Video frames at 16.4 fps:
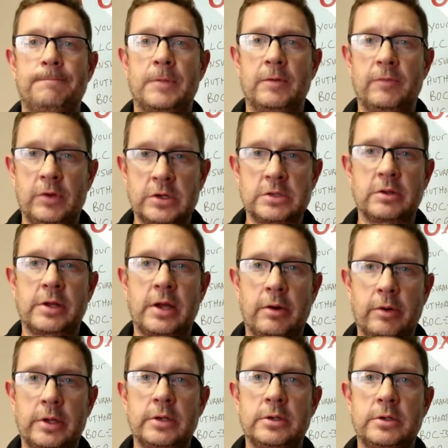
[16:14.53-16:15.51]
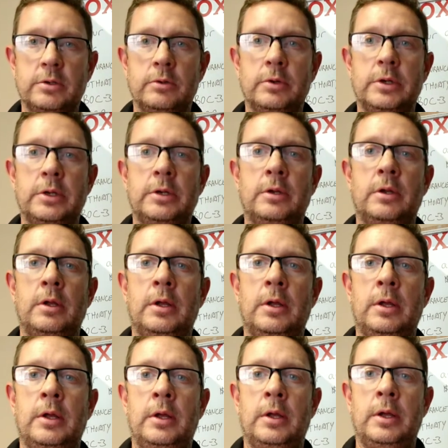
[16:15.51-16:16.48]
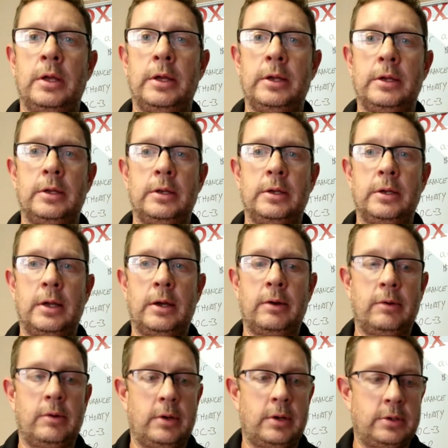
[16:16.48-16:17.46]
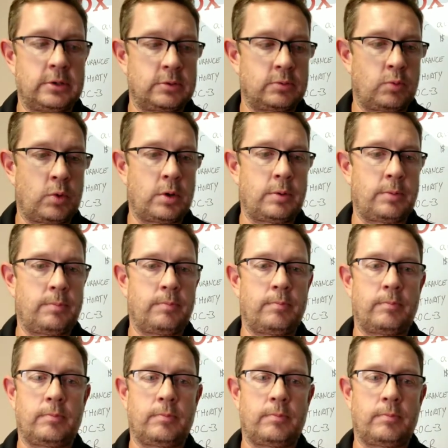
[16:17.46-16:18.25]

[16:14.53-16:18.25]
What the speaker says: Eventually I'll get to it. And I just want